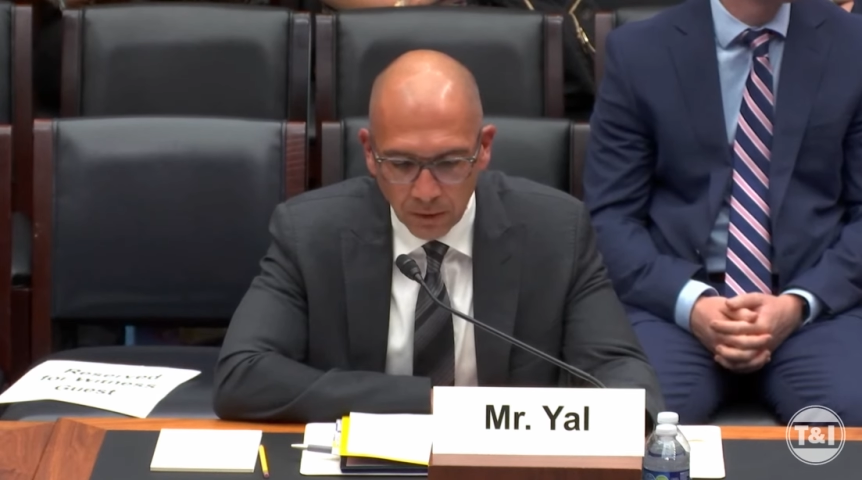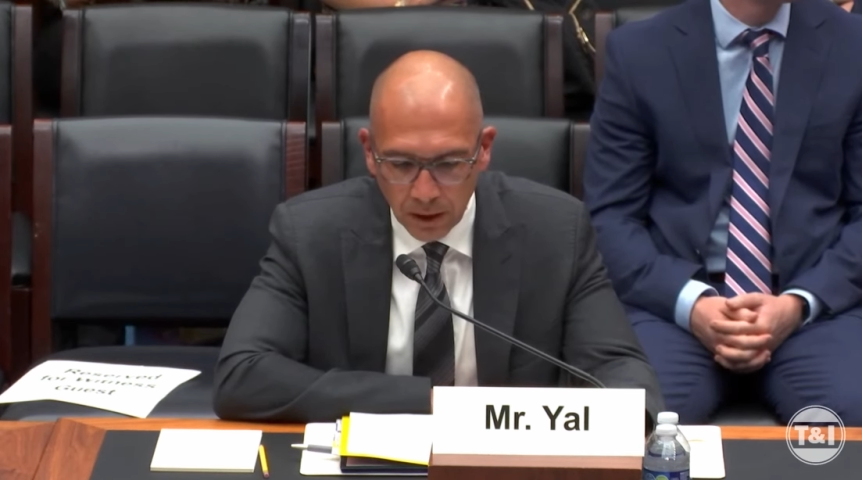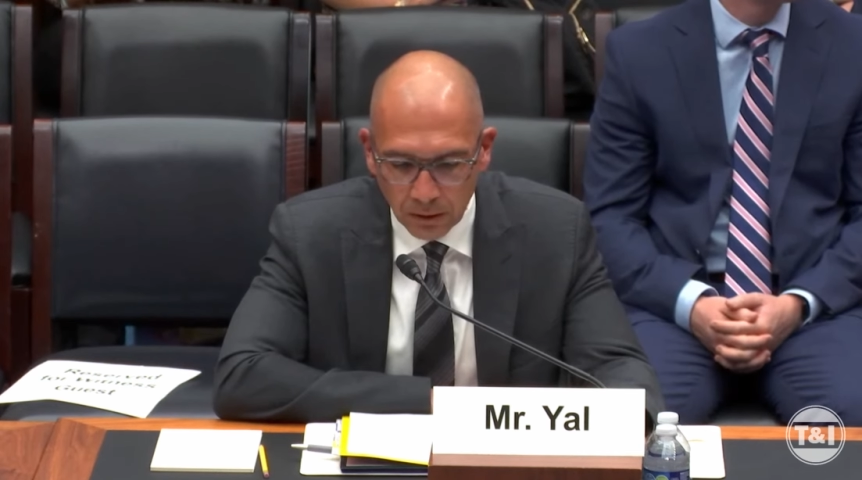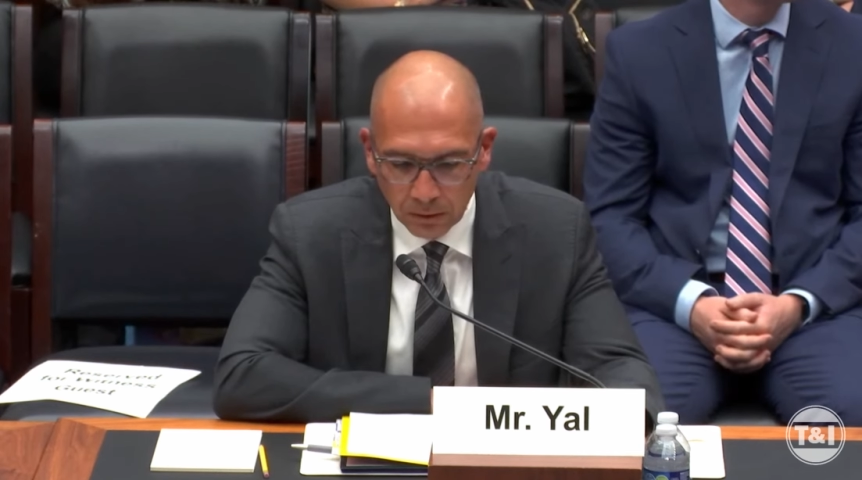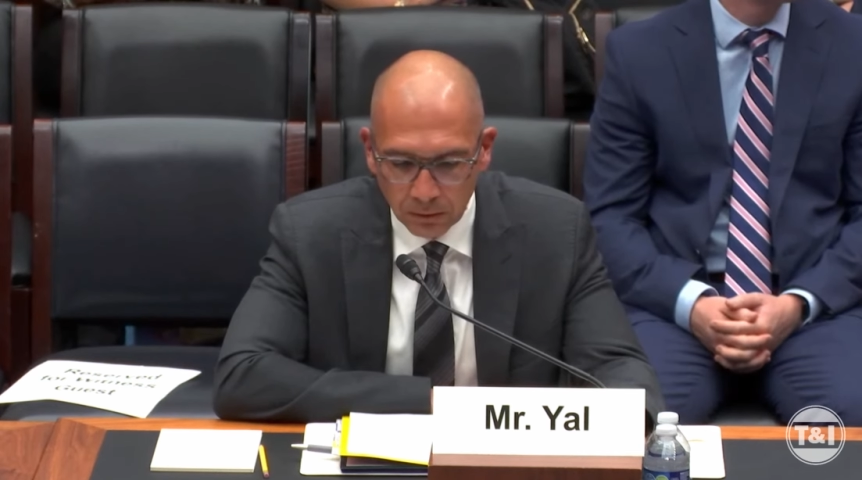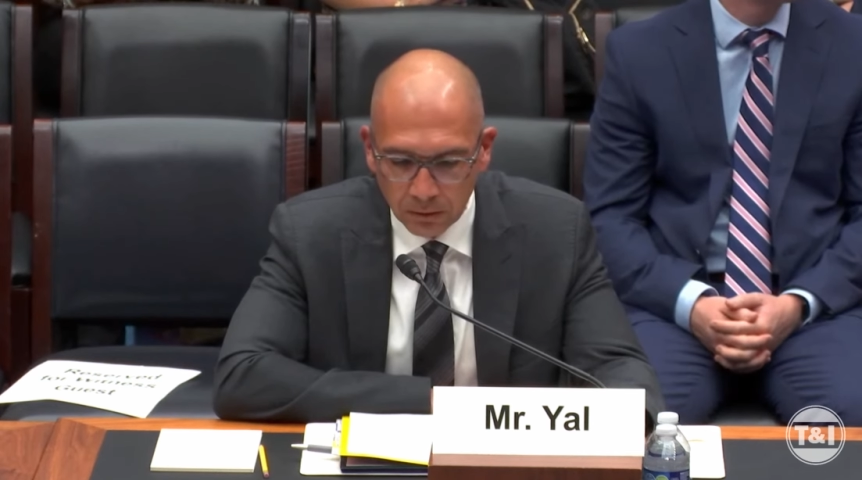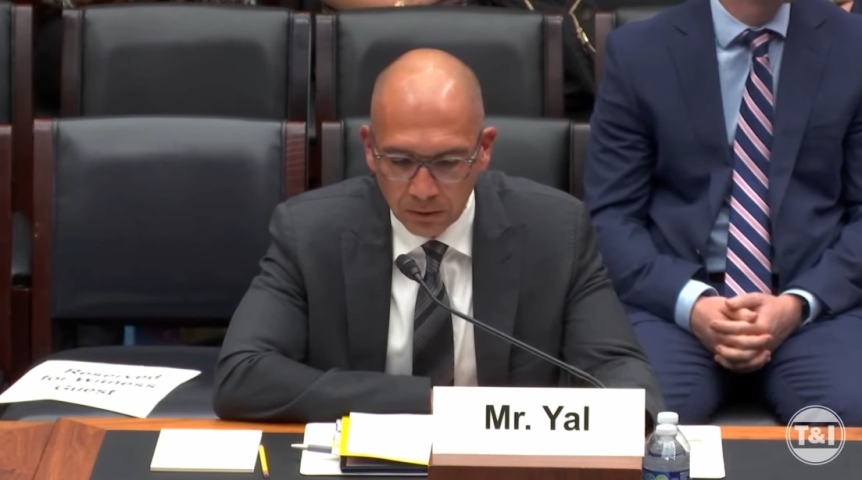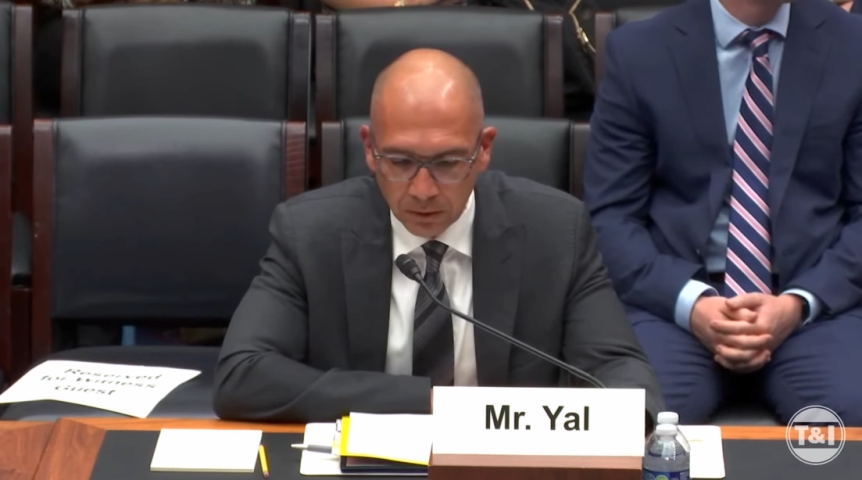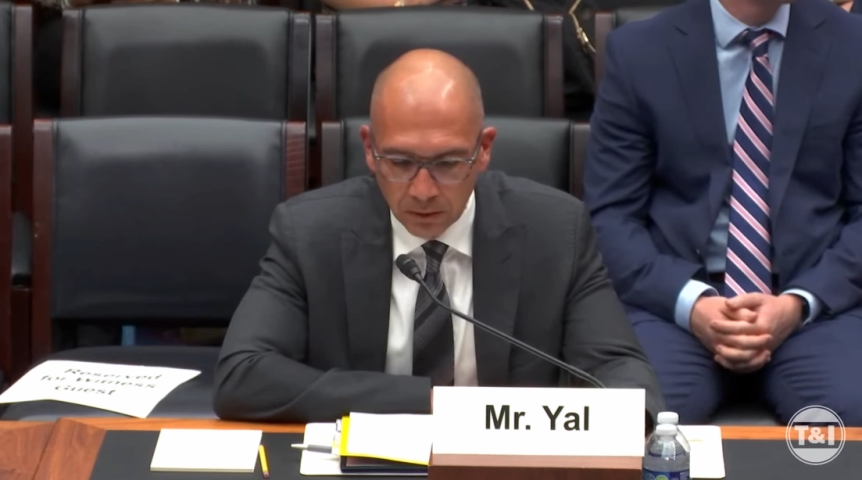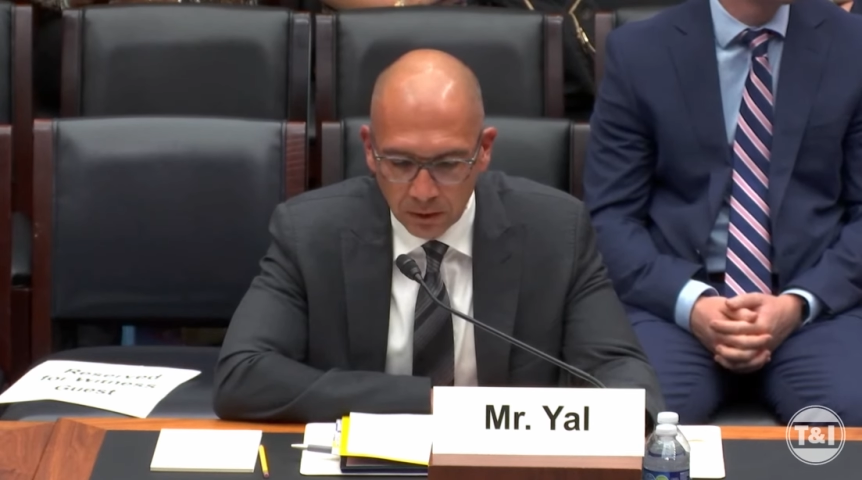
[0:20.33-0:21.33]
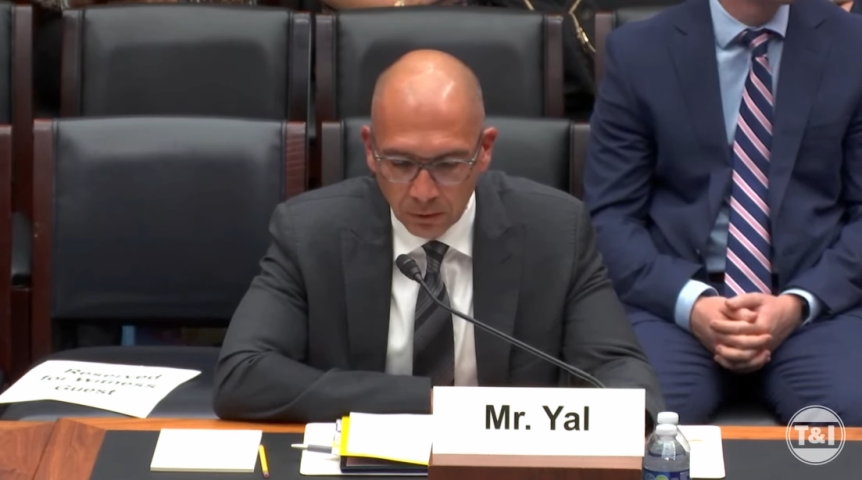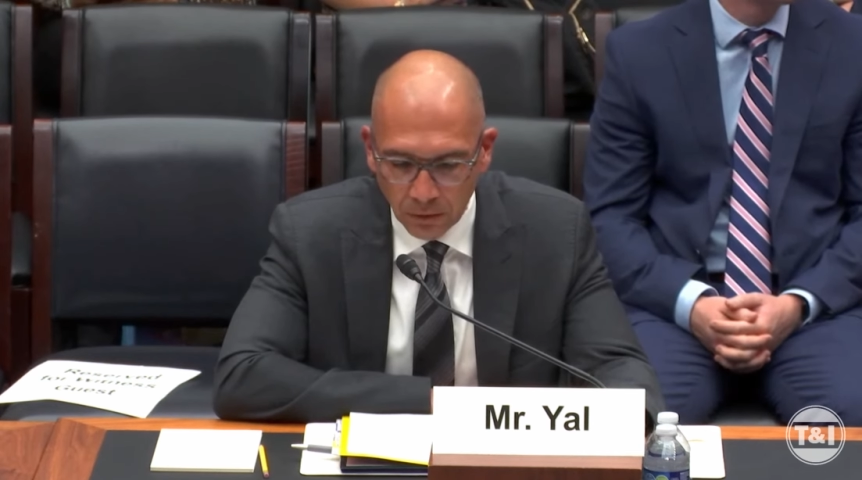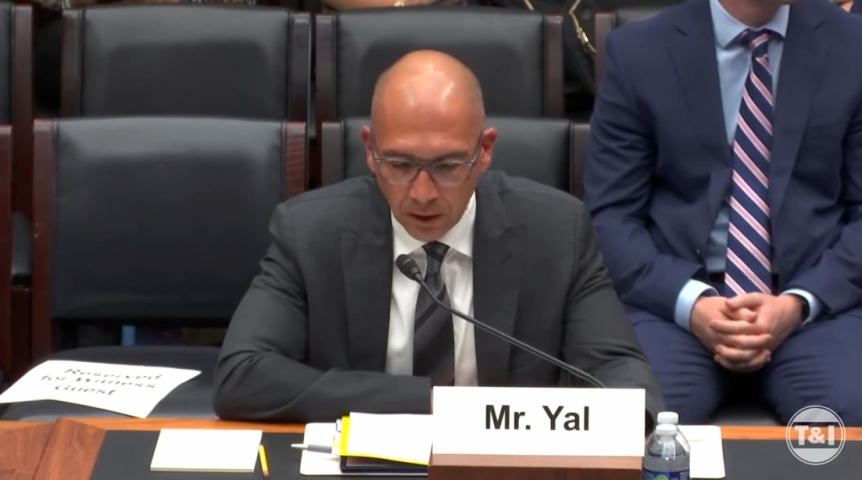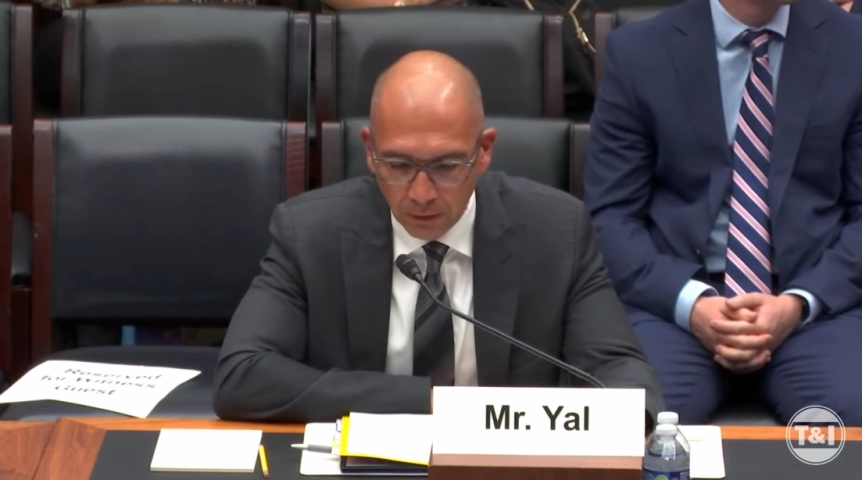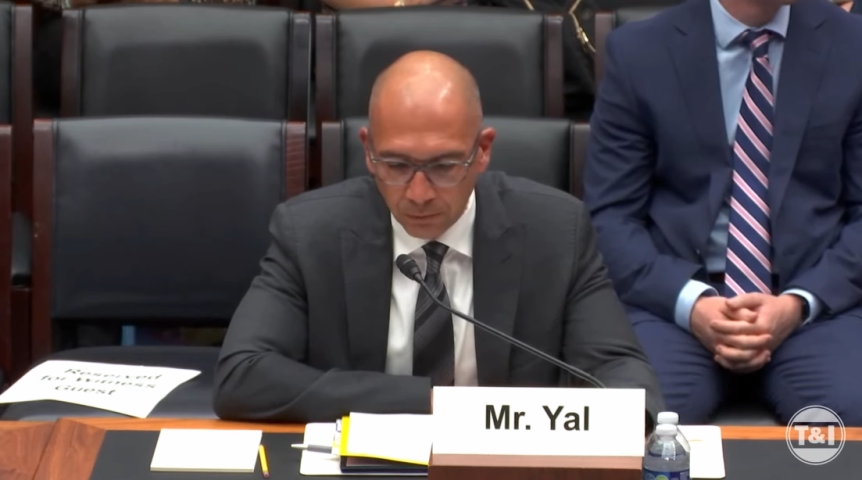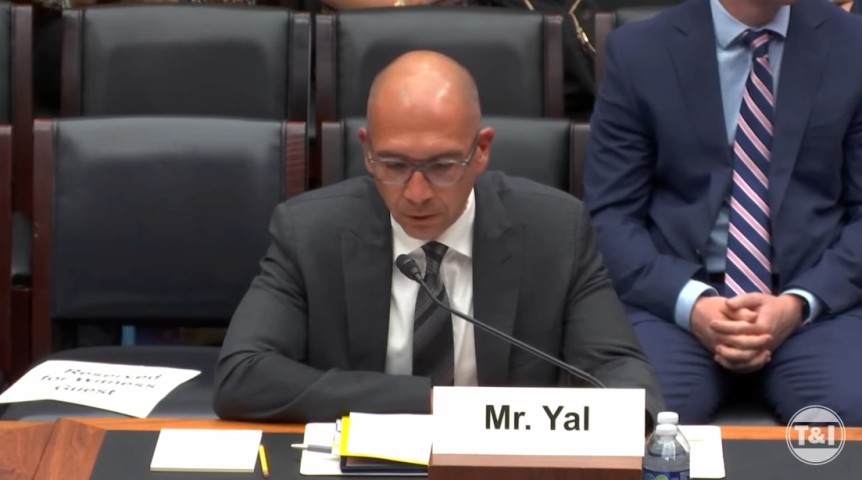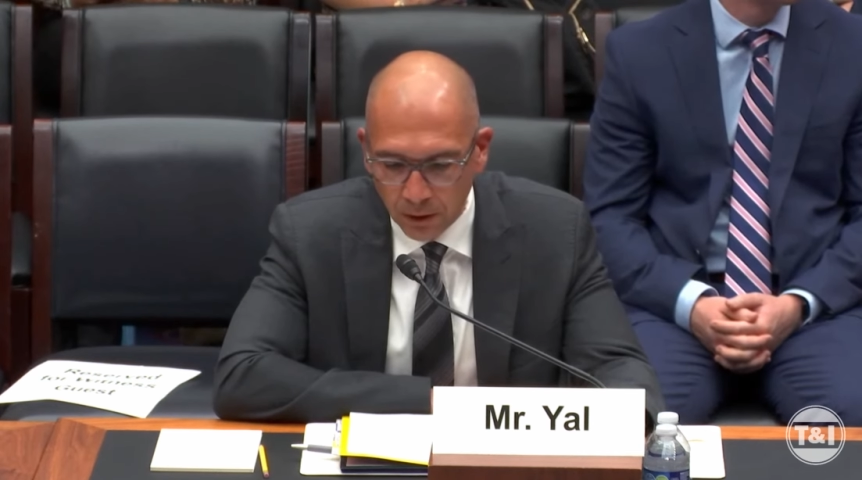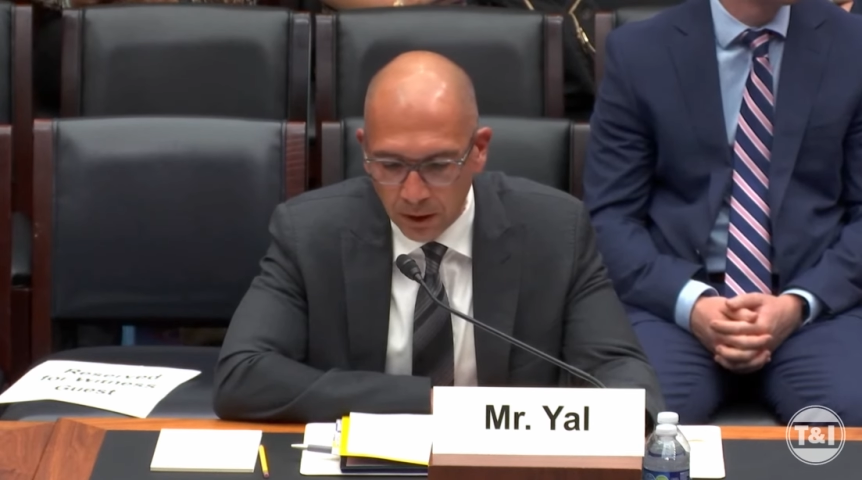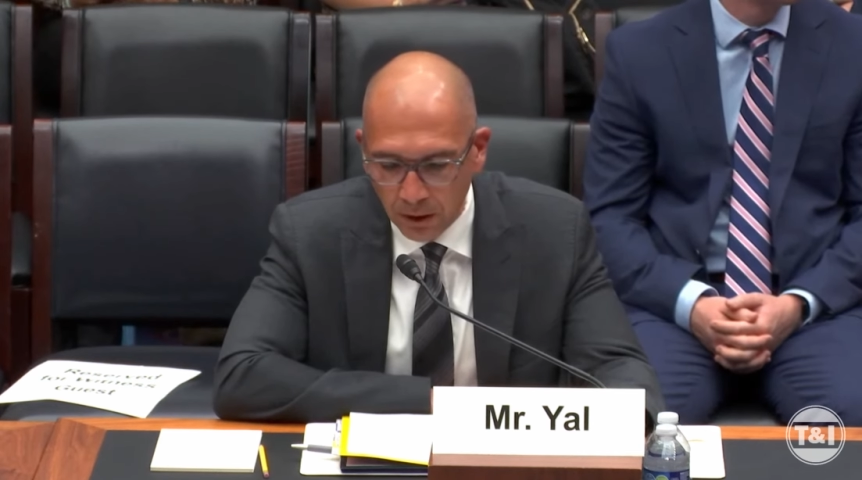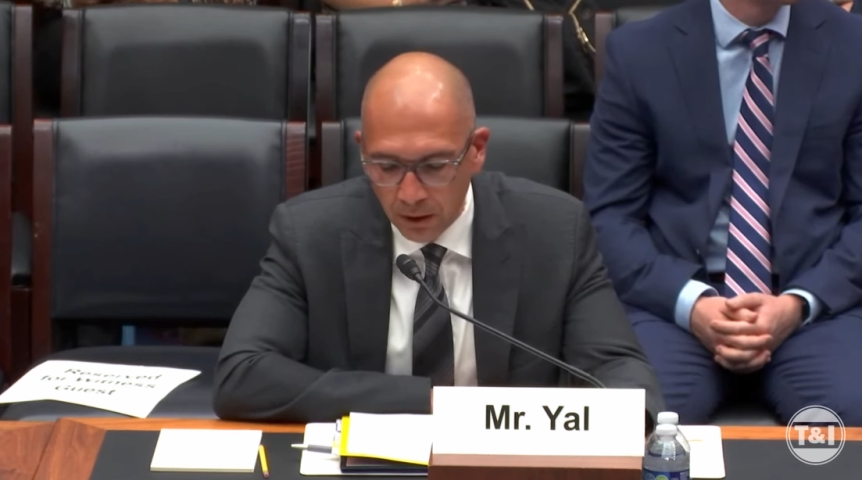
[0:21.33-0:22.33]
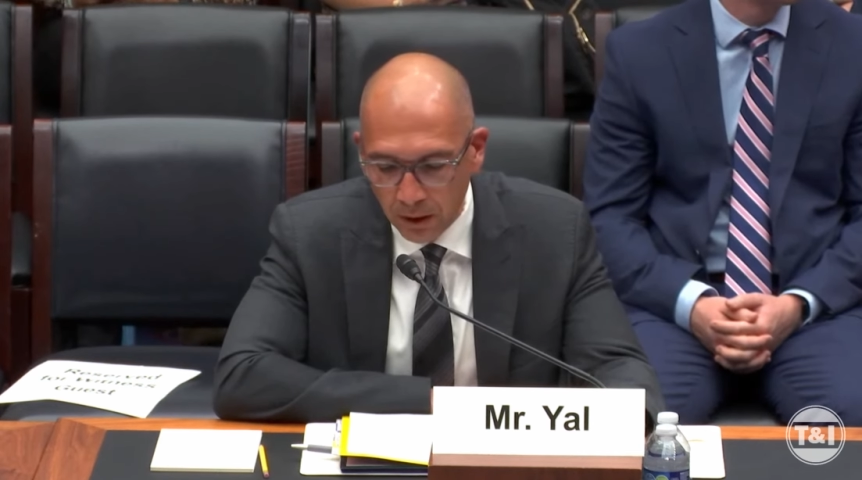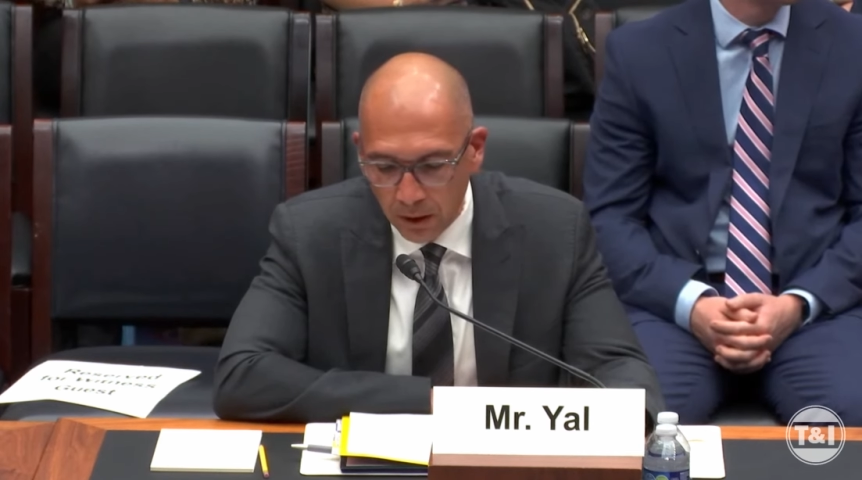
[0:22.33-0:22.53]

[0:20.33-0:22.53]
vital to the success of California.